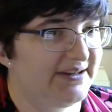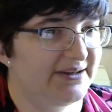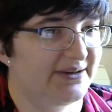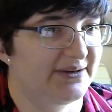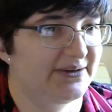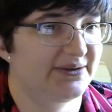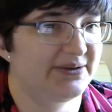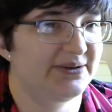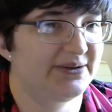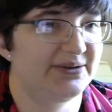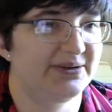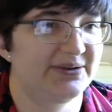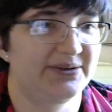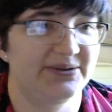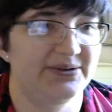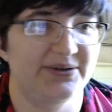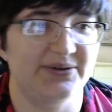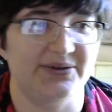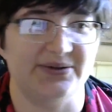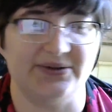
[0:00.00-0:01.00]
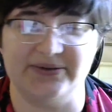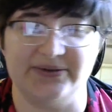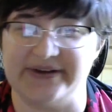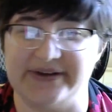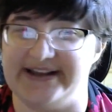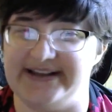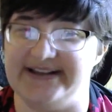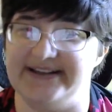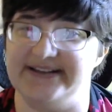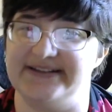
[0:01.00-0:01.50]
girl who
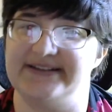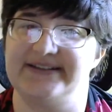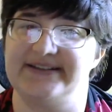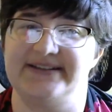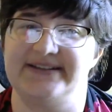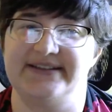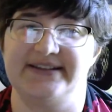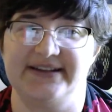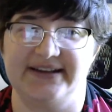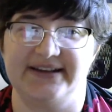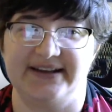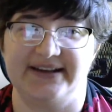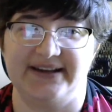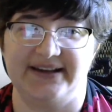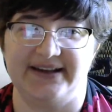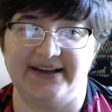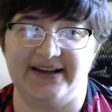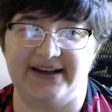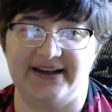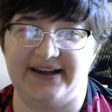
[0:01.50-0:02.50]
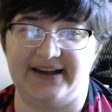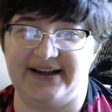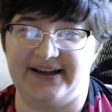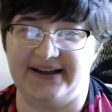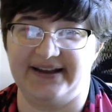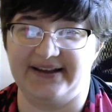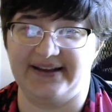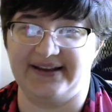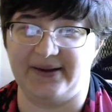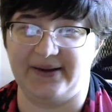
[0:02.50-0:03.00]
is
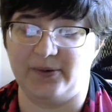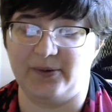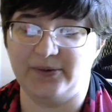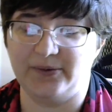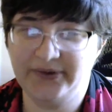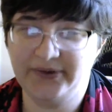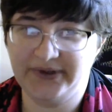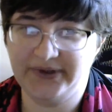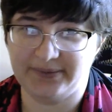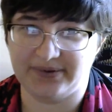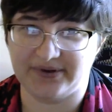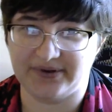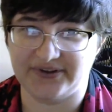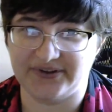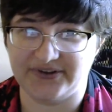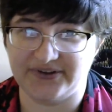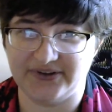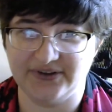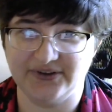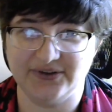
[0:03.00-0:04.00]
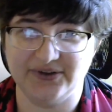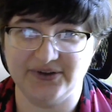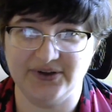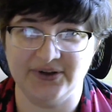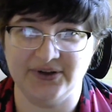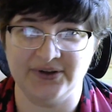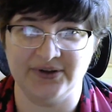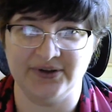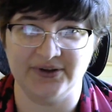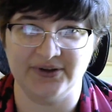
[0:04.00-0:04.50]
the only person
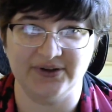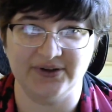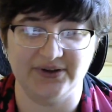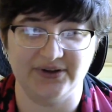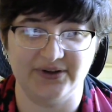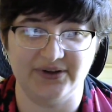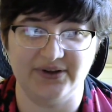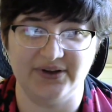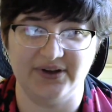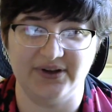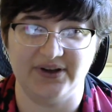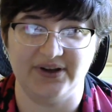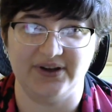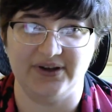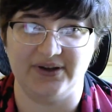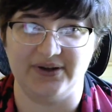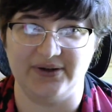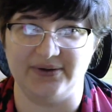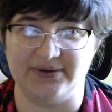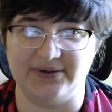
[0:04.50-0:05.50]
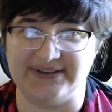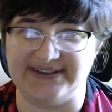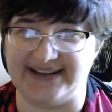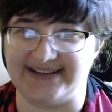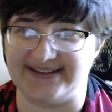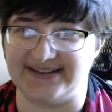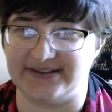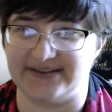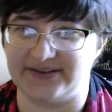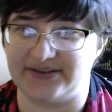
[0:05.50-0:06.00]
who
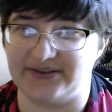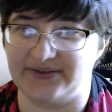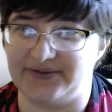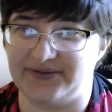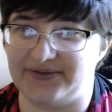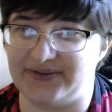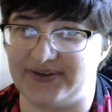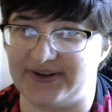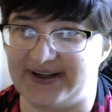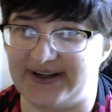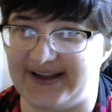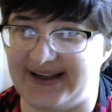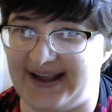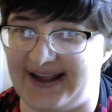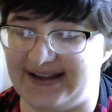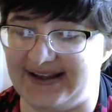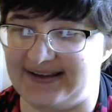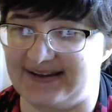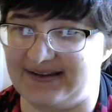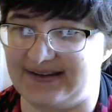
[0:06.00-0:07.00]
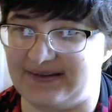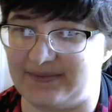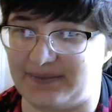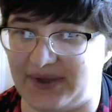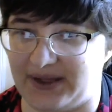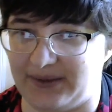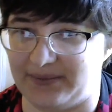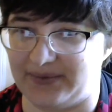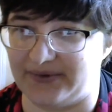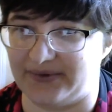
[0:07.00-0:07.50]
doesn't forget
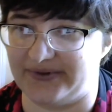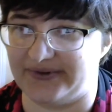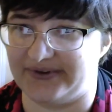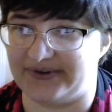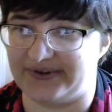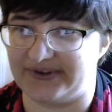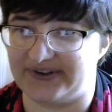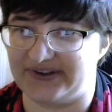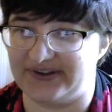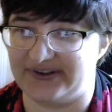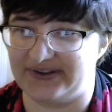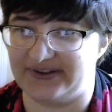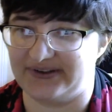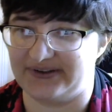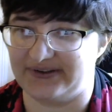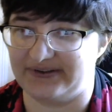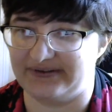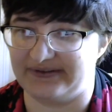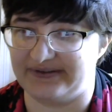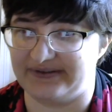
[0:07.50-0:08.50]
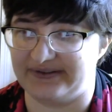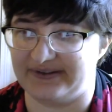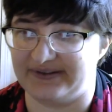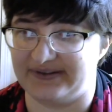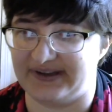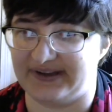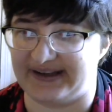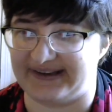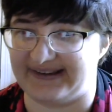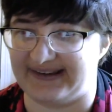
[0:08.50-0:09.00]
people
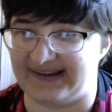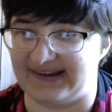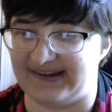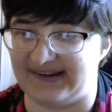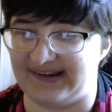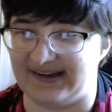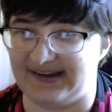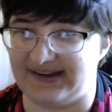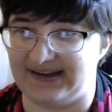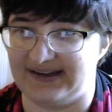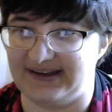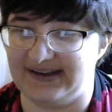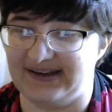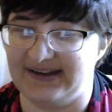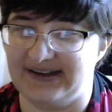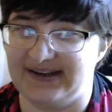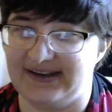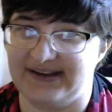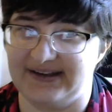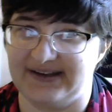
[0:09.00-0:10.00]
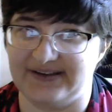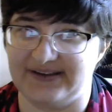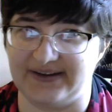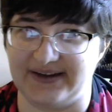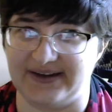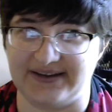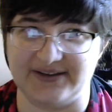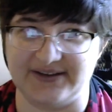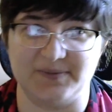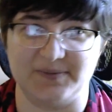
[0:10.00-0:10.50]
existed. So
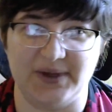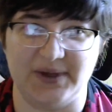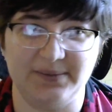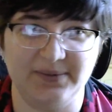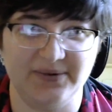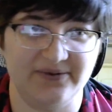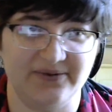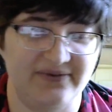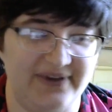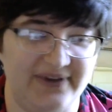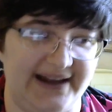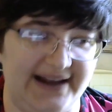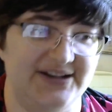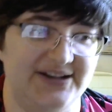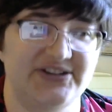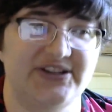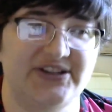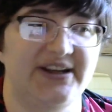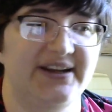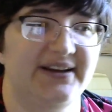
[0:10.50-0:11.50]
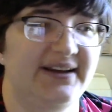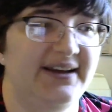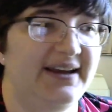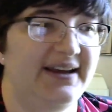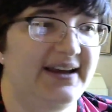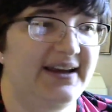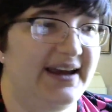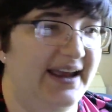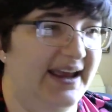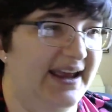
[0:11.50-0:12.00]
like there's people vanishing,
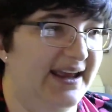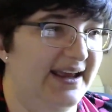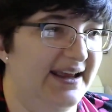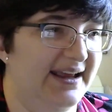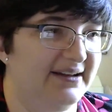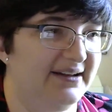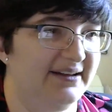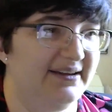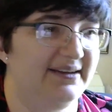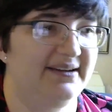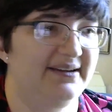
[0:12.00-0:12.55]
and